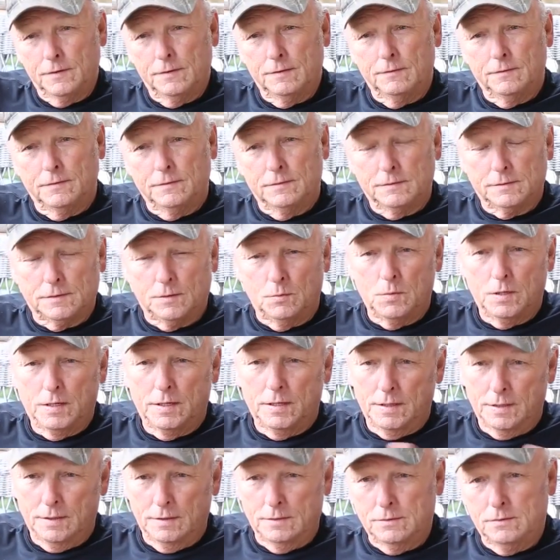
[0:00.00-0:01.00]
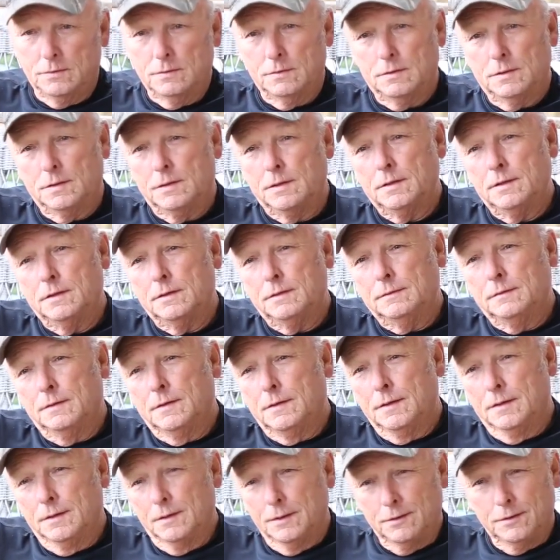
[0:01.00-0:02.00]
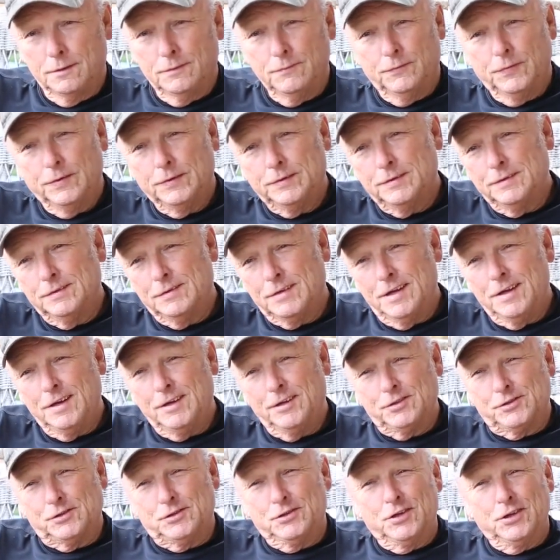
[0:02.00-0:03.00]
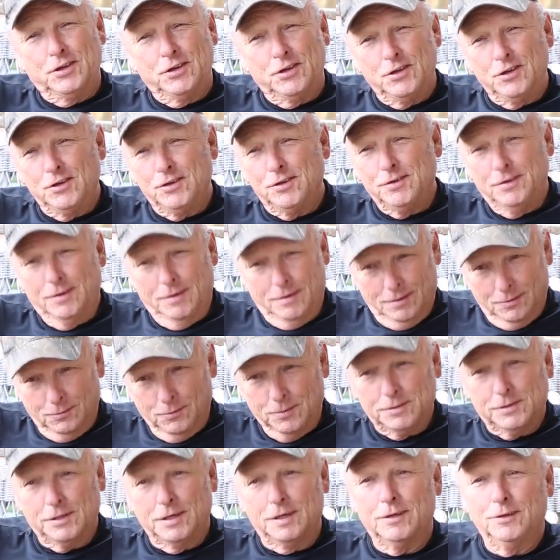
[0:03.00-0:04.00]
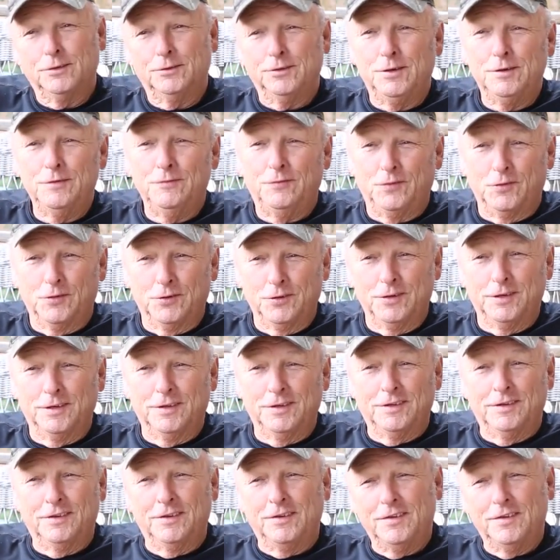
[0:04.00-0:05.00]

of and somebody hands you another 150000 a year, what's that going to do for you?